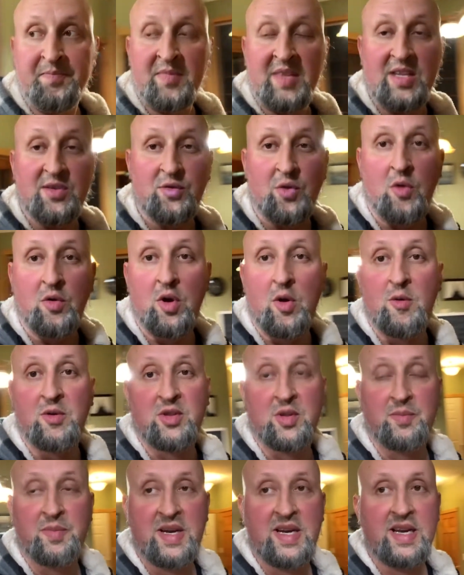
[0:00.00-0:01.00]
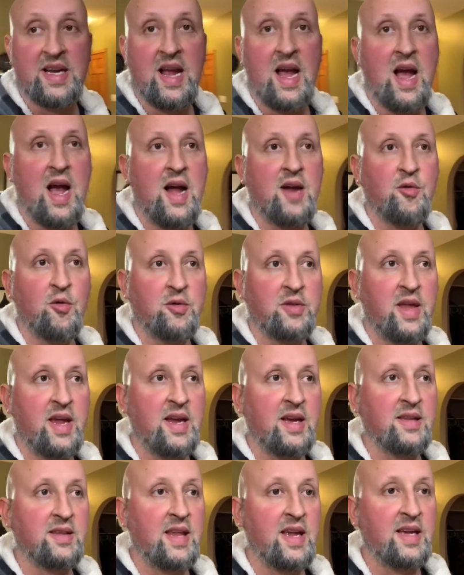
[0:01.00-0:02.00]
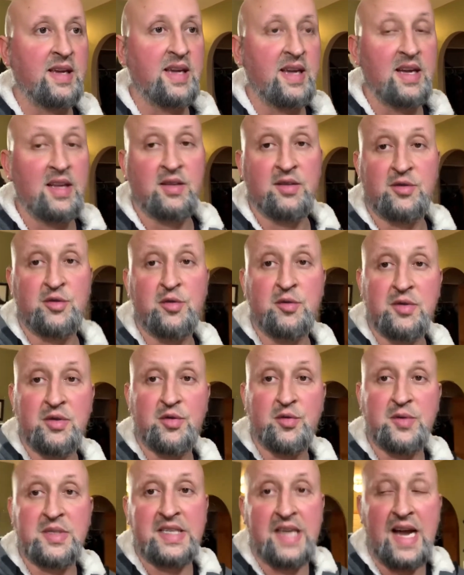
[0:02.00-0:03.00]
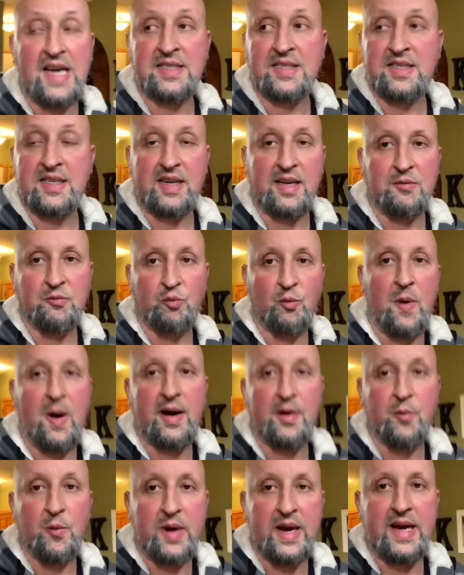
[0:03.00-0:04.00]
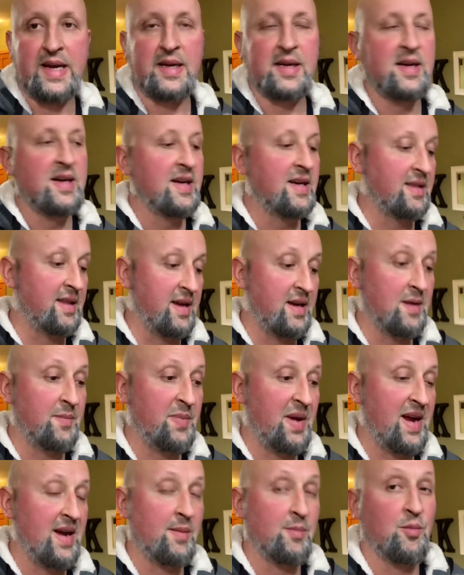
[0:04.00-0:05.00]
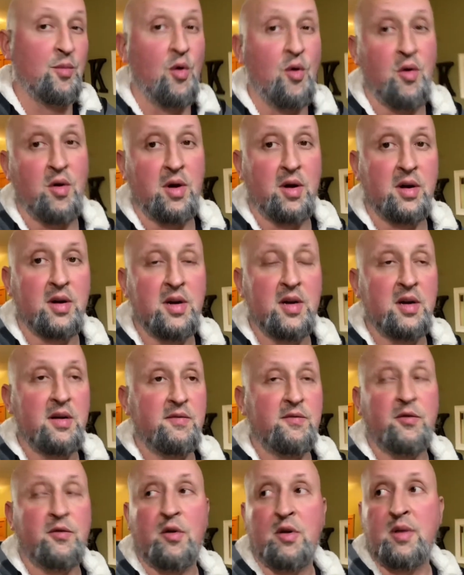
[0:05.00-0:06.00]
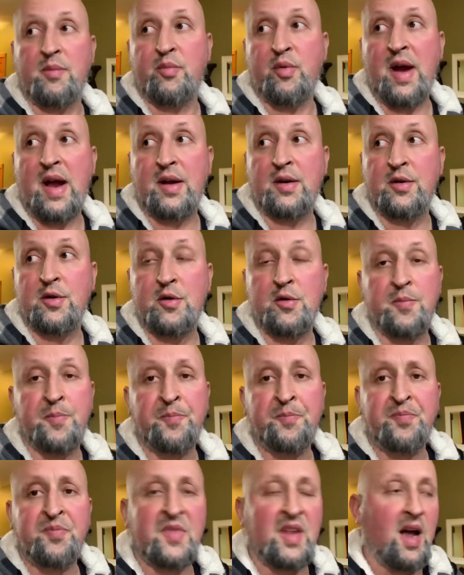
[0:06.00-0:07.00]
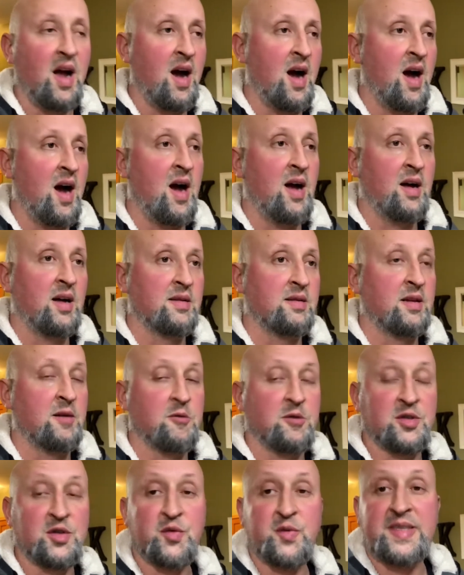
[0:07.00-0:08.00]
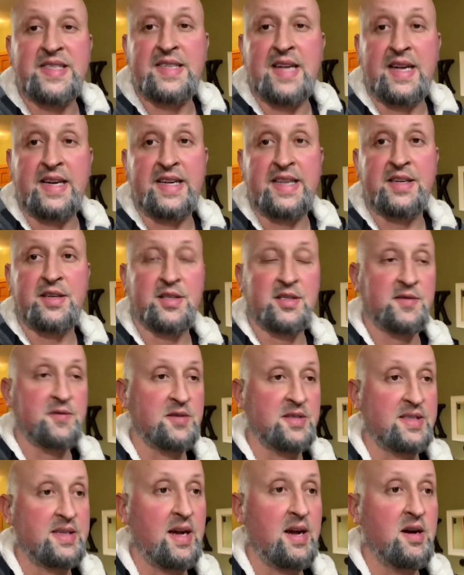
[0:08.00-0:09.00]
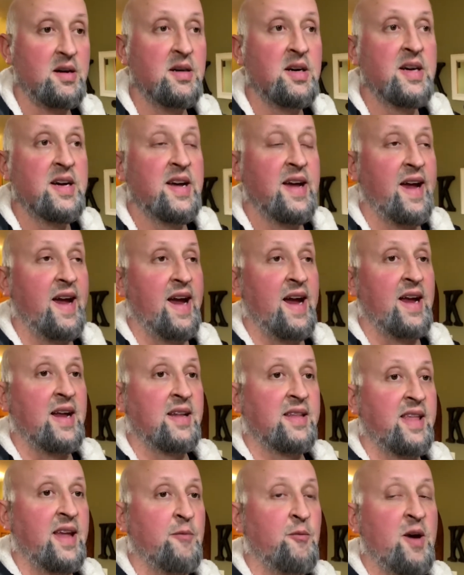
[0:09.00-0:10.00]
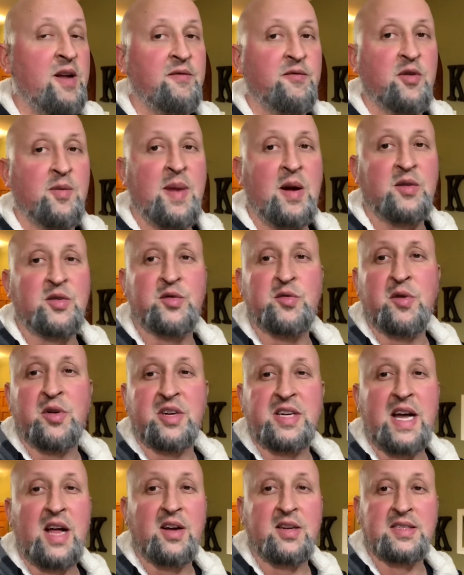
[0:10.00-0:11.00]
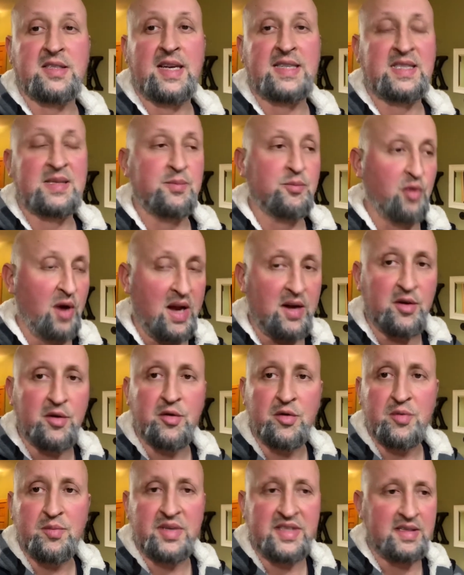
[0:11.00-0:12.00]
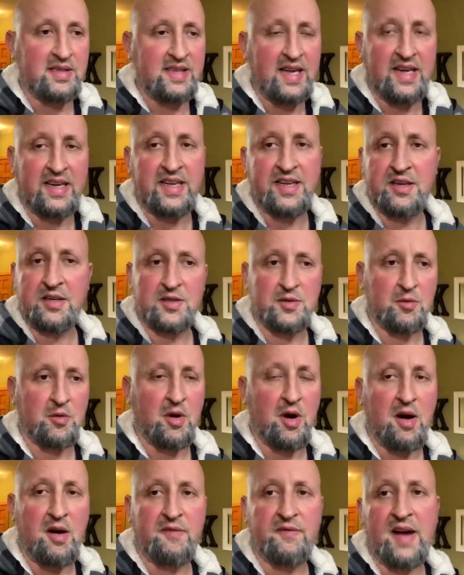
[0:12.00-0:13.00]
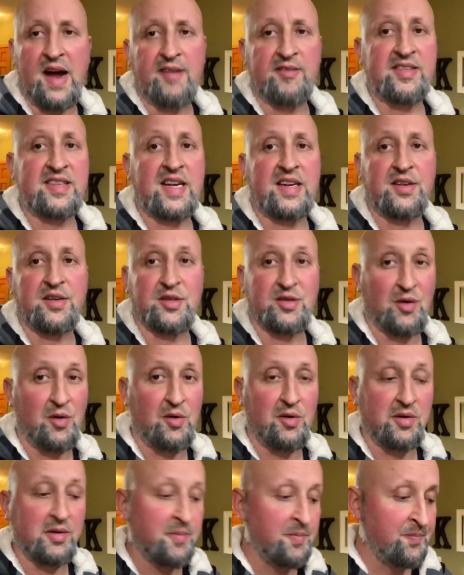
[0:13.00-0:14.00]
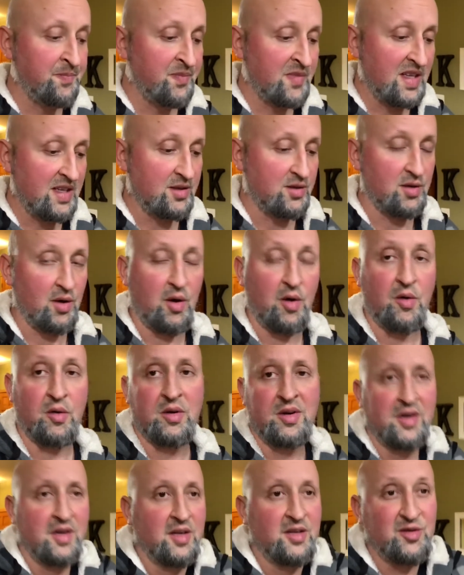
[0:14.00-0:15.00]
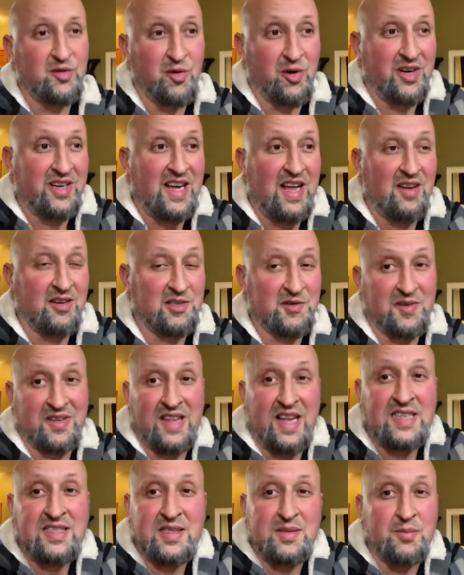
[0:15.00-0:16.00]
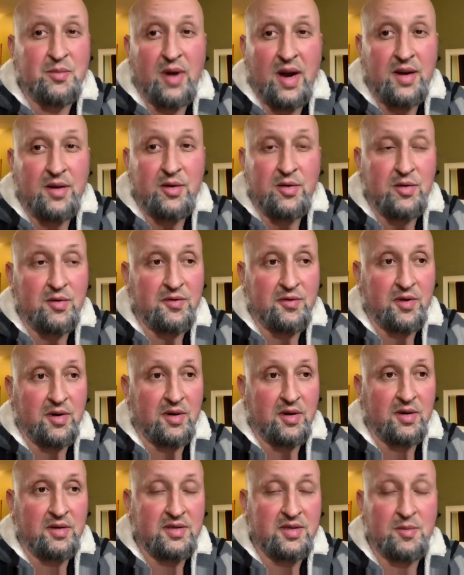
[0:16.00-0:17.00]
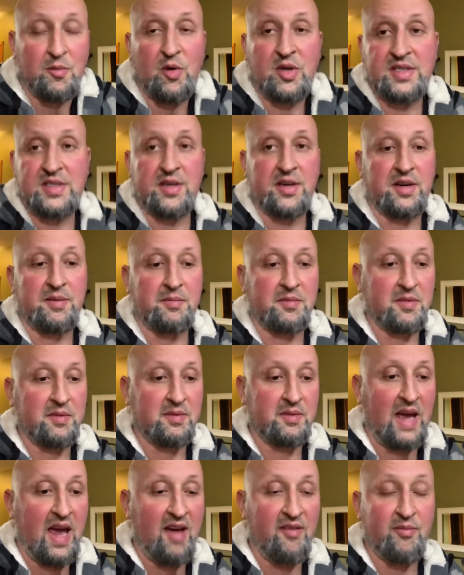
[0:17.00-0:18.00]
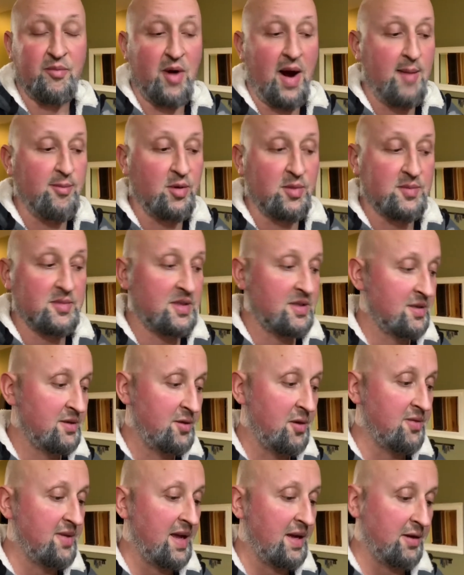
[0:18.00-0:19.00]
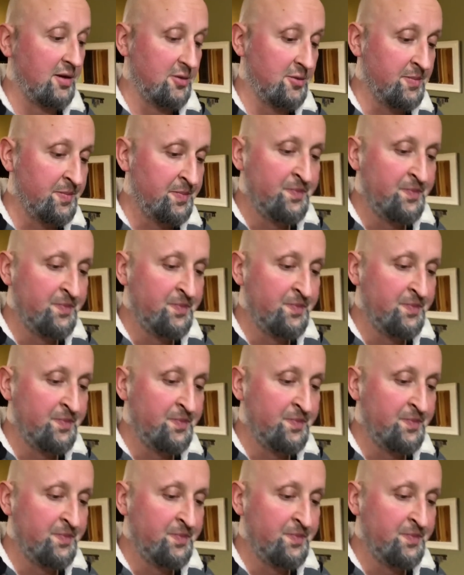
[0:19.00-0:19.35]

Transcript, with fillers: don't know what they're bidding on or they, they get too enthusiastic and want to win. They end up paying more for brand new. Uh, there was three tent heaters for sale and they went for about $200 less than brand new, but the tent heaters were all five or 10 years old. So $200 for less than brand new for some ones that are gonna have problems, no thank you.